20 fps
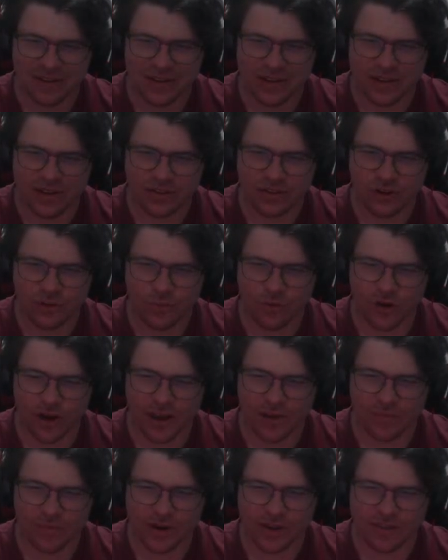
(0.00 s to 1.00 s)
So
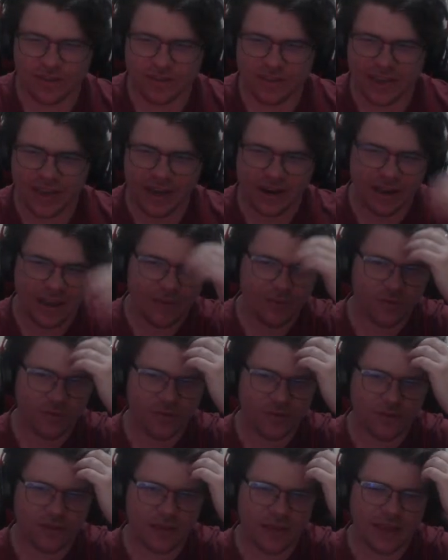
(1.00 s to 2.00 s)
Brian brings it down, handballs
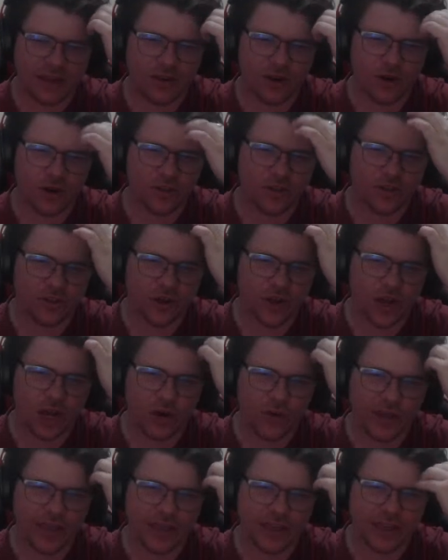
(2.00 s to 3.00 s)
it down only to
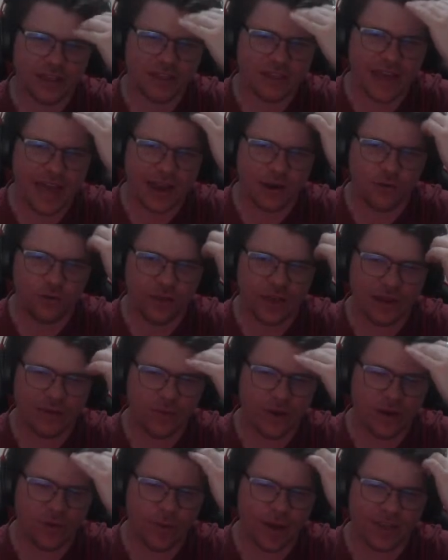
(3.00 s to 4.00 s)
Degoe. He gets tackled there
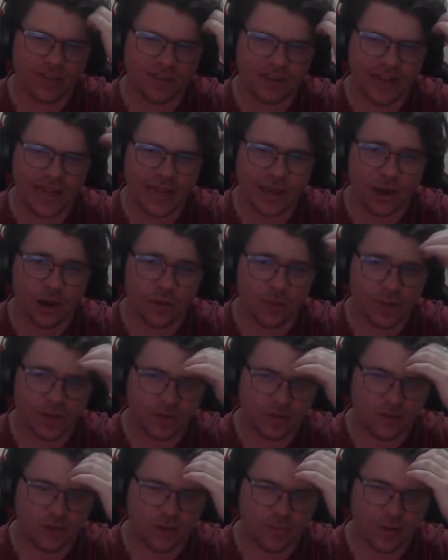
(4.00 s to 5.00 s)
well by Saligo. It'll be a
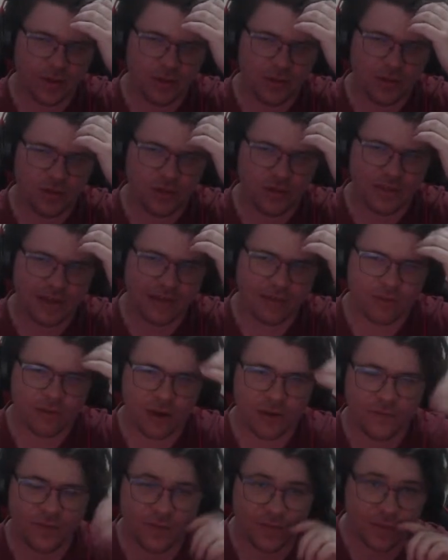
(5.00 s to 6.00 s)
stoppage just
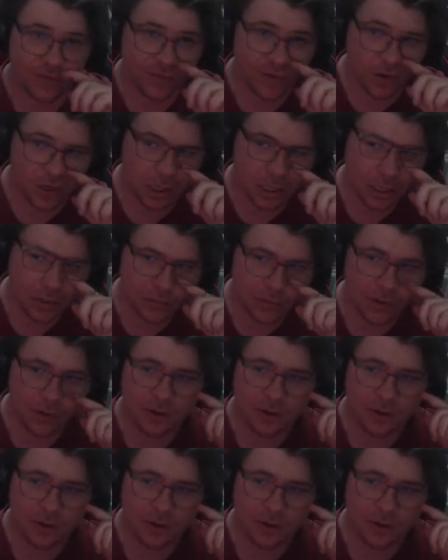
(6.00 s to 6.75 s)
outside 50 for Collingwood.